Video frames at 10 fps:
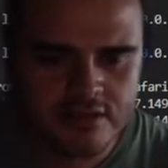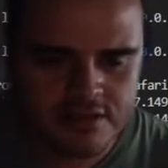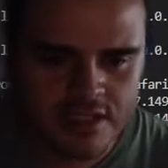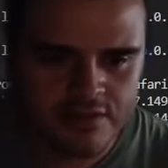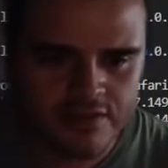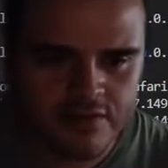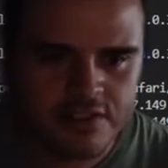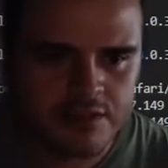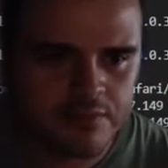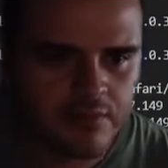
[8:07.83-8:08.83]
Say for
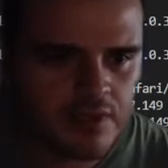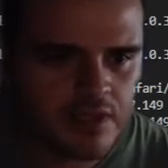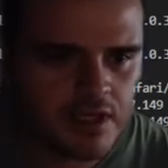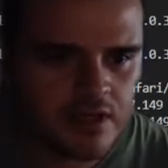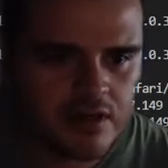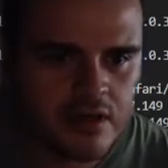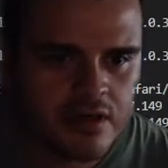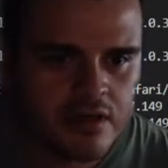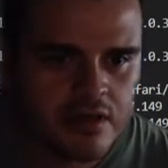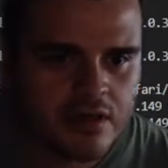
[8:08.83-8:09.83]
example here,
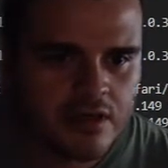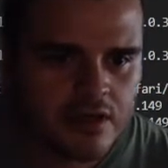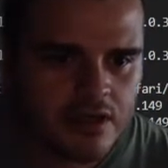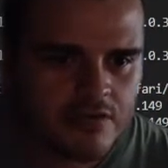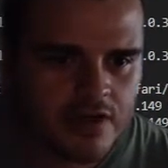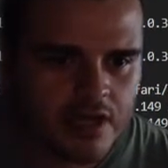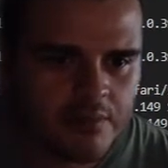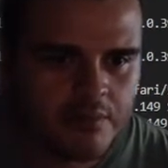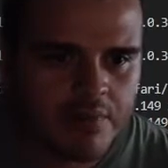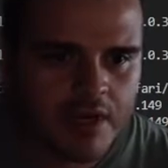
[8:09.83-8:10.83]
if I have
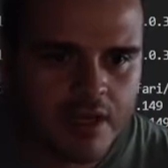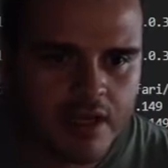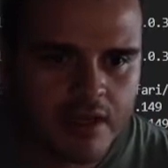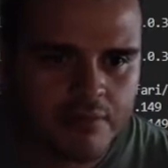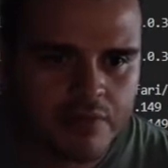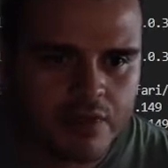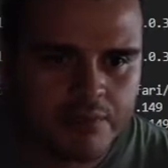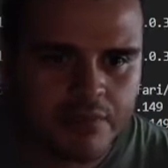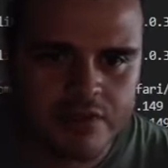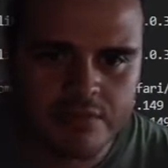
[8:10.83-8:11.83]
a bag, I can
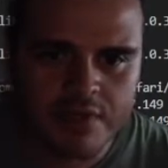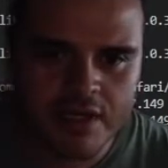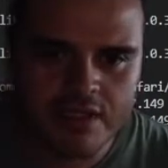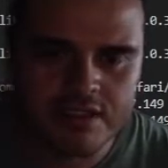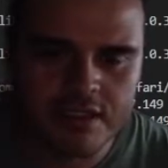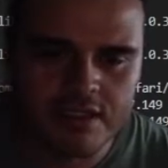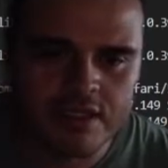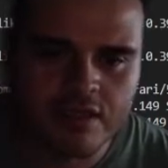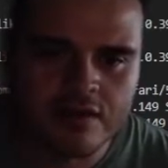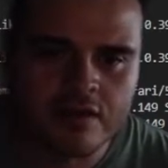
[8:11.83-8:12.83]
put the bag inside
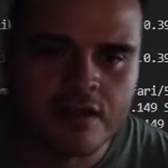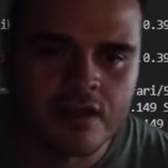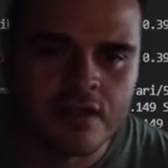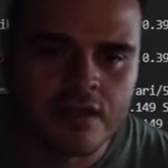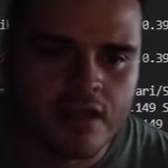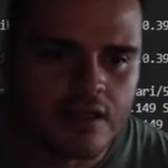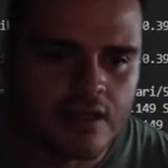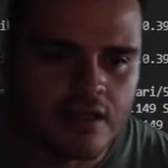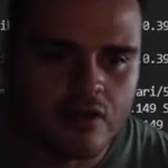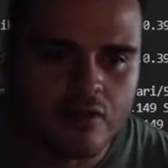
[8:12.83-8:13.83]
here and
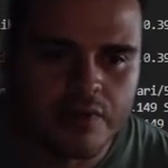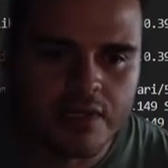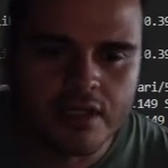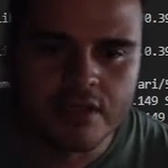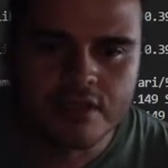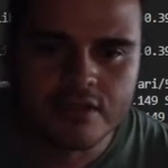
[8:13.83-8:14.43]
then open it.